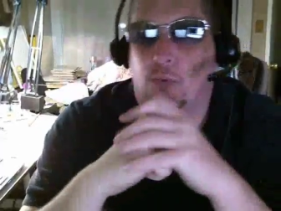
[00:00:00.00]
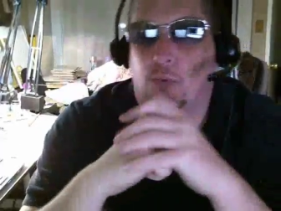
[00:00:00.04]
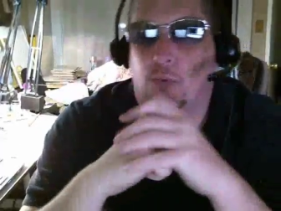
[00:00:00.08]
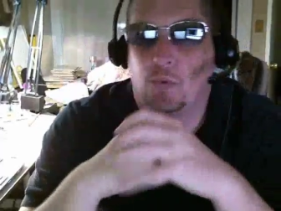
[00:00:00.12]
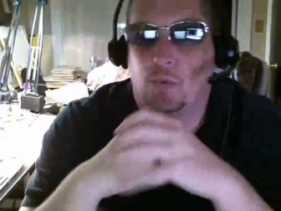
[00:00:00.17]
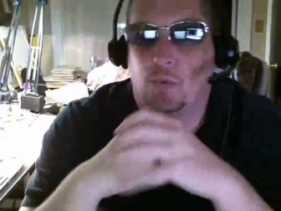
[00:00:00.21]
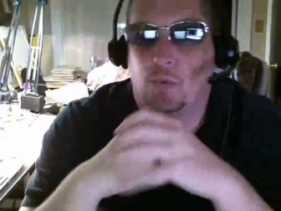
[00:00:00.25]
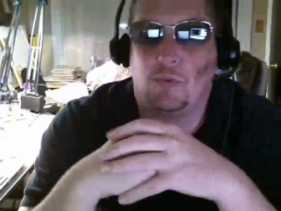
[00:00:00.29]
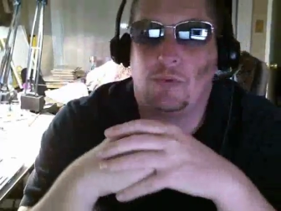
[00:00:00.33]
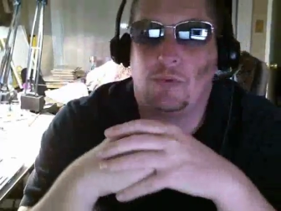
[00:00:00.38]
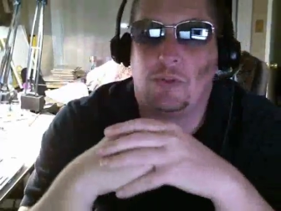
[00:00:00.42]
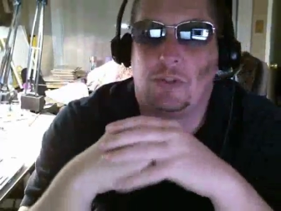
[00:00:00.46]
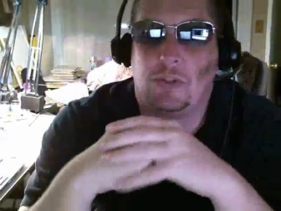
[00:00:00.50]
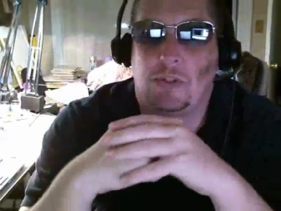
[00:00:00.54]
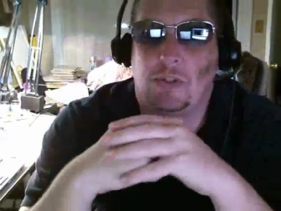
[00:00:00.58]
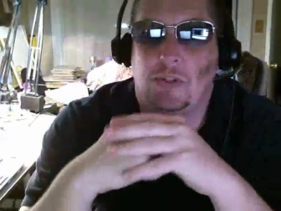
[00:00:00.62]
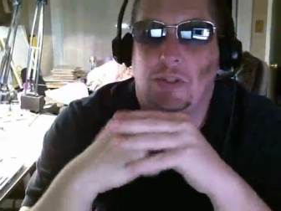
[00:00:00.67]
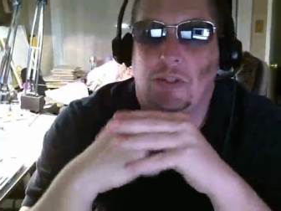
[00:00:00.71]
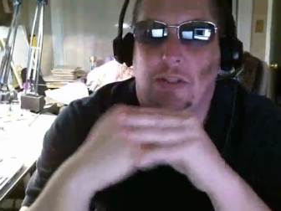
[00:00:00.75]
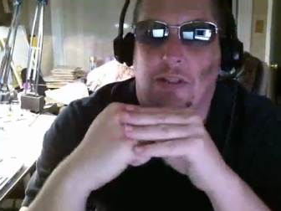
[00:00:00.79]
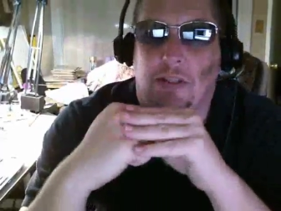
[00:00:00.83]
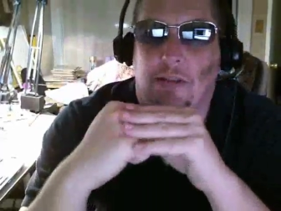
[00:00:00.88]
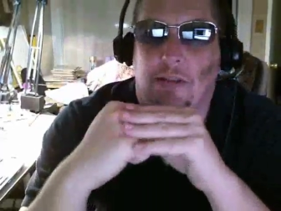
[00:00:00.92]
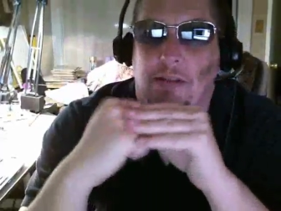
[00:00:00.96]

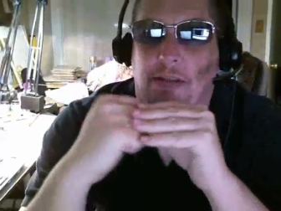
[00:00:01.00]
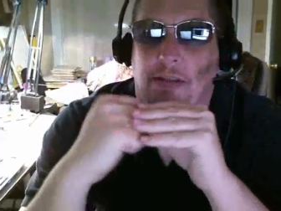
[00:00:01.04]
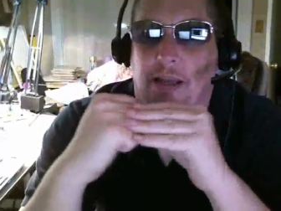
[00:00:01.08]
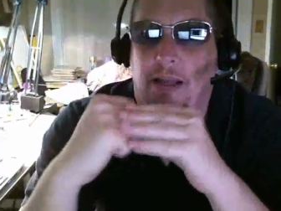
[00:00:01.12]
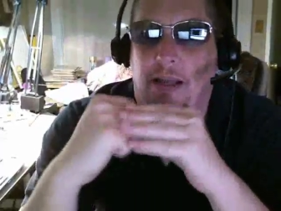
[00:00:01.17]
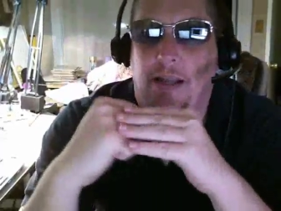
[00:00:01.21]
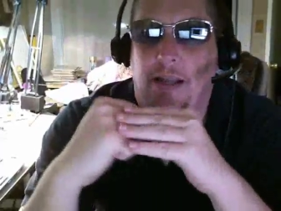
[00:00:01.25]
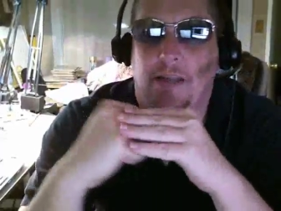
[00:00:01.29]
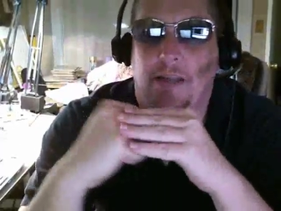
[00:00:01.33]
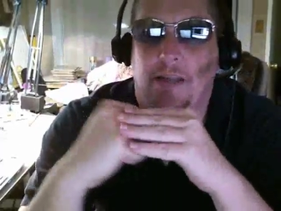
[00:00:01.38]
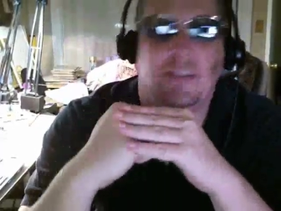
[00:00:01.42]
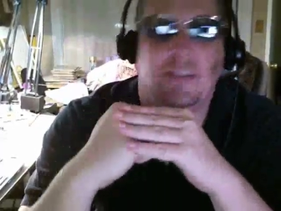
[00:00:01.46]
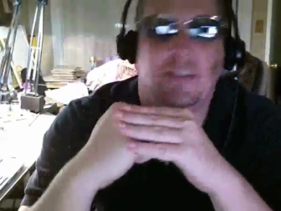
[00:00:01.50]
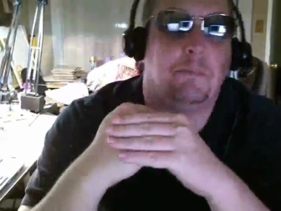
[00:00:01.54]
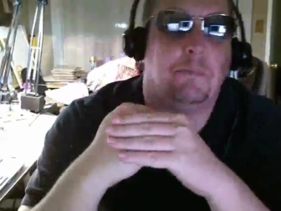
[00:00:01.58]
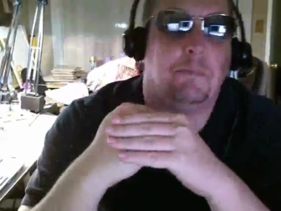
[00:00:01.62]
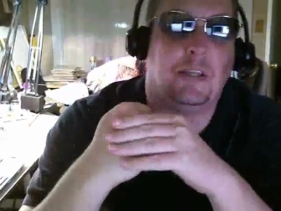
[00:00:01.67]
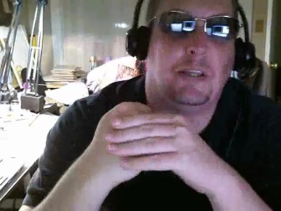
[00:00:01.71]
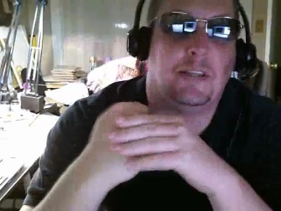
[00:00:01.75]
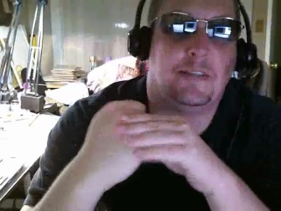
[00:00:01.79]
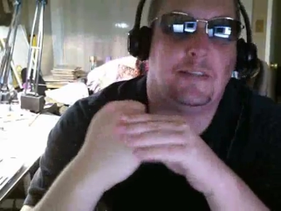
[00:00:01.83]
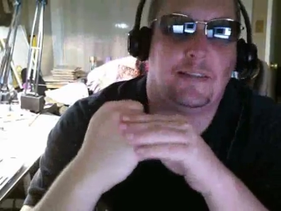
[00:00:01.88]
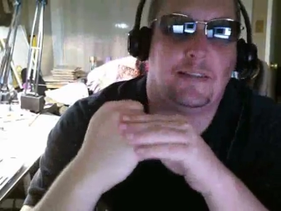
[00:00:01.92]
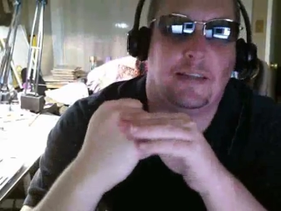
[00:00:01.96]
roots, and, and I'll still
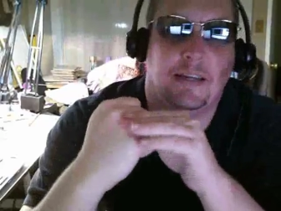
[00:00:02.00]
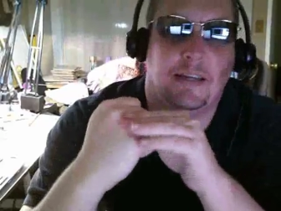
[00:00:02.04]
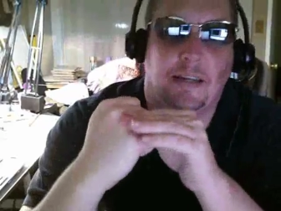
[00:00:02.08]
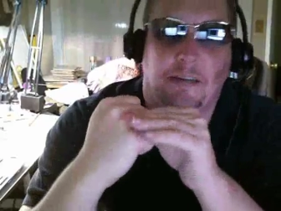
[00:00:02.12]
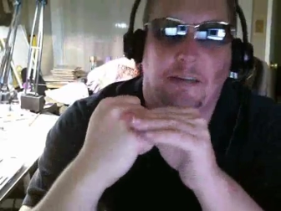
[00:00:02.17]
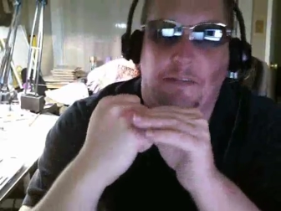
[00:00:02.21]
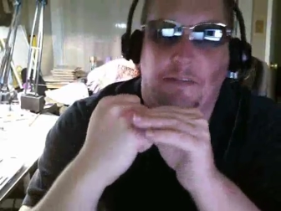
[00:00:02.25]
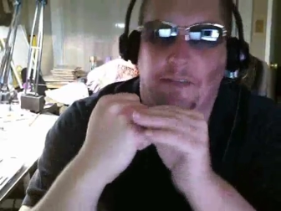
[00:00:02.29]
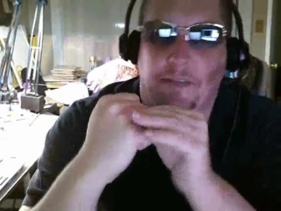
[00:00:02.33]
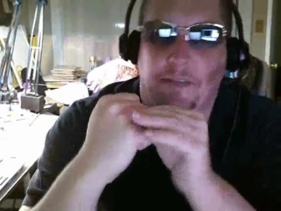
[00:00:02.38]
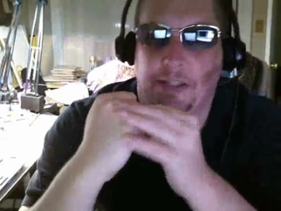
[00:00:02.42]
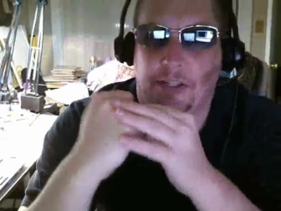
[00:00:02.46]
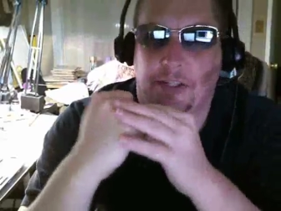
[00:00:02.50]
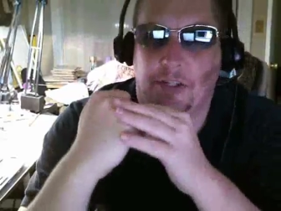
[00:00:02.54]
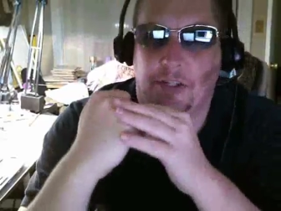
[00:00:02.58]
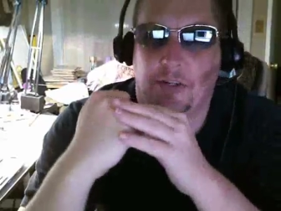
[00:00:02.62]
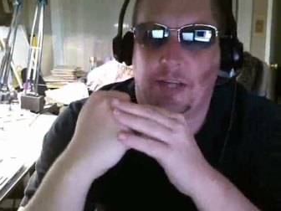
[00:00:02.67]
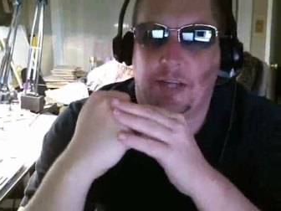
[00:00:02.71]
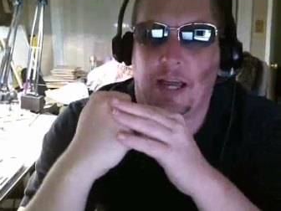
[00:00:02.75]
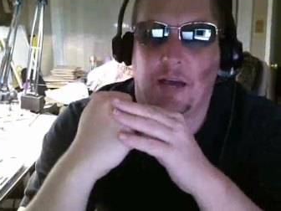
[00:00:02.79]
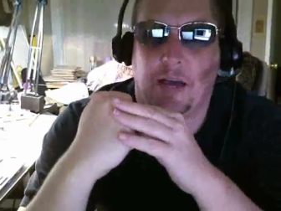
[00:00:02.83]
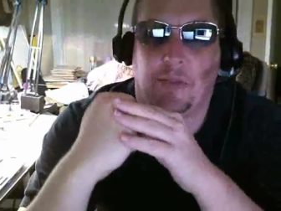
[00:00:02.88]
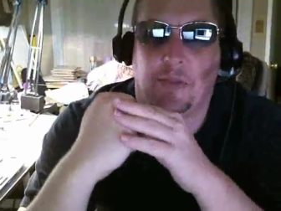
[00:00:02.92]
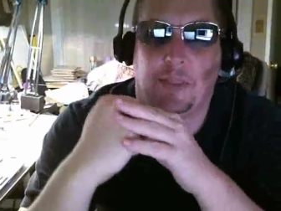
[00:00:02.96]
build stuff and show
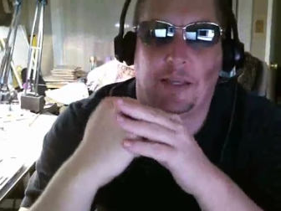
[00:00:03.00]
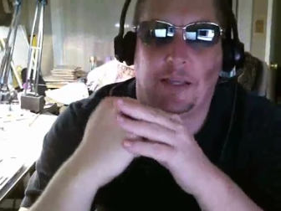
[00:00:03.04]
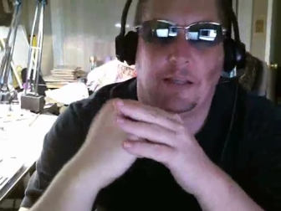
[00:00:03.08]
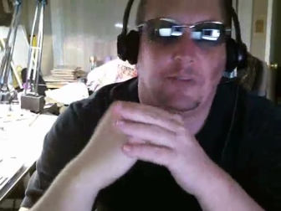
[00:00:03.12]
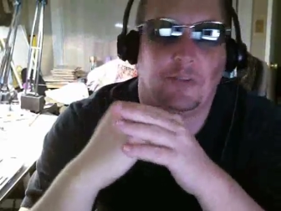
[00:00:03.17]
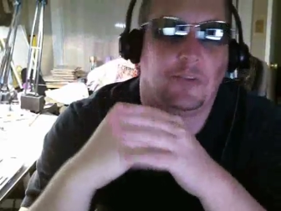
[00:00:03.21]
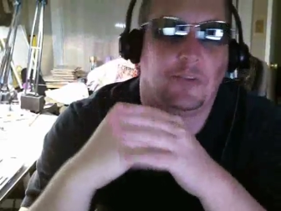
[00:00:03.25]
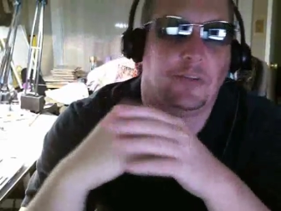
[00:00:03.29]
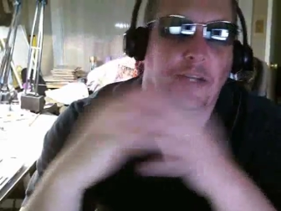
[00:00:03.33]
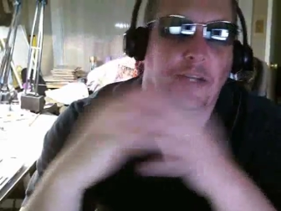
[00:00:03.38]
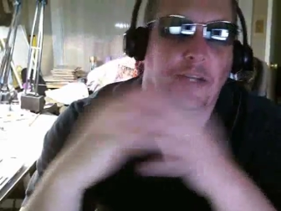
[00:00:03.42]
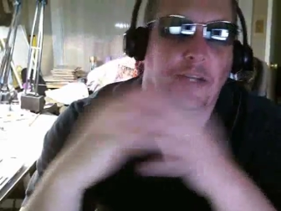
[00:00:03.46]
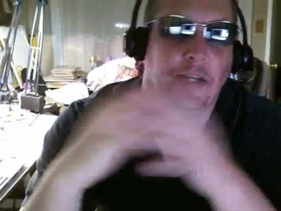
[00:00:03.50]
you how things are done